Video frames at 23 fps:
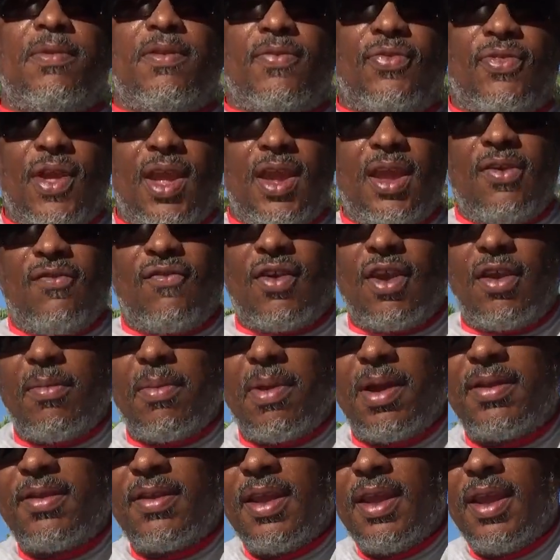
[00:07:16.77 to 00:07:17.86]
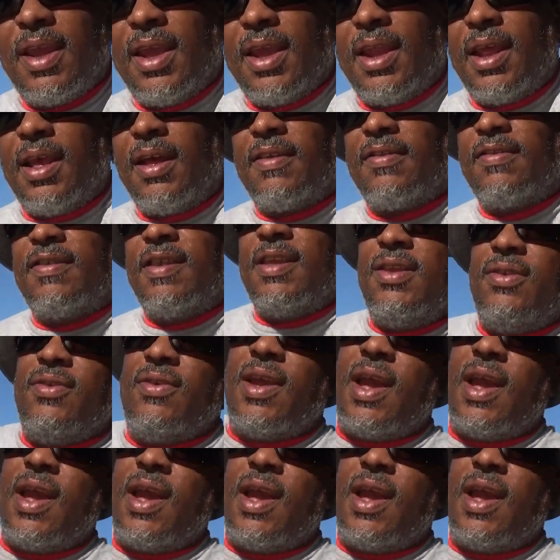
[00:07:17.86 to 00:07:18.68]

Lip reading: So thank you very much, and I'll see you